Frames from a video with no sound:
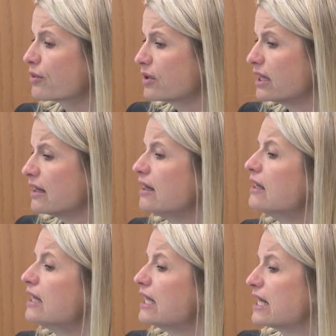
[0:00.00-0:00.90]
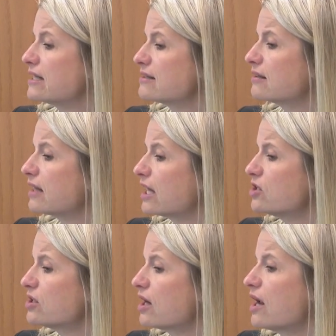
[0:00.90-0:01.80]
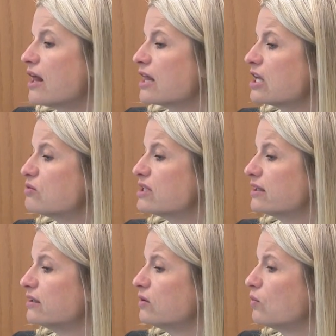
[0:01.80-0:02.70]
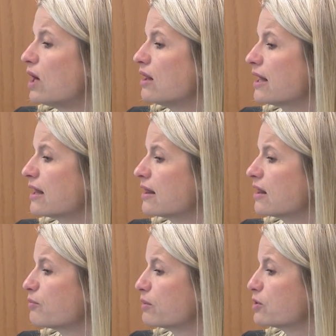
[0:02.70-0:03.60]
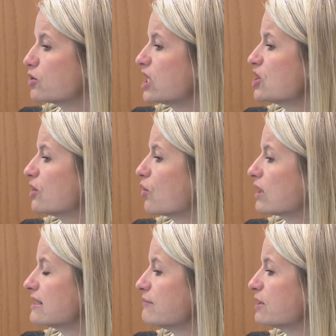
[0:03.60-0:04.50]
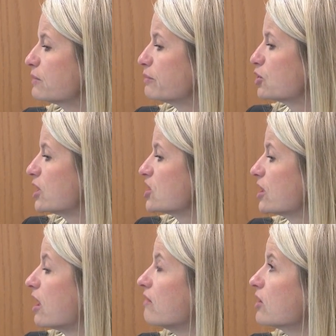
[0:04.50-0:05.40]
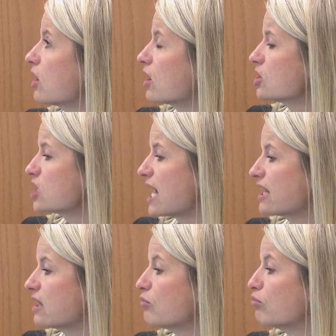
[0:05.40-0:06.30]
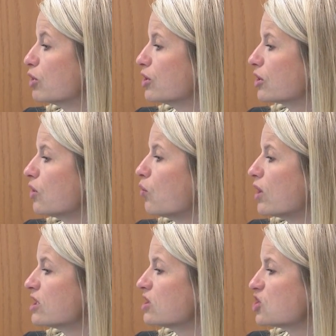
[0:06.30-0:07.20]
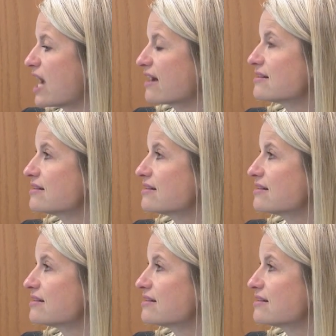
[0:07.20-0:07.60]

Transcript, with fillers: three, it is alleged that you did, while in the perpetration or attempted perpetration of a carjacking, murder one Jack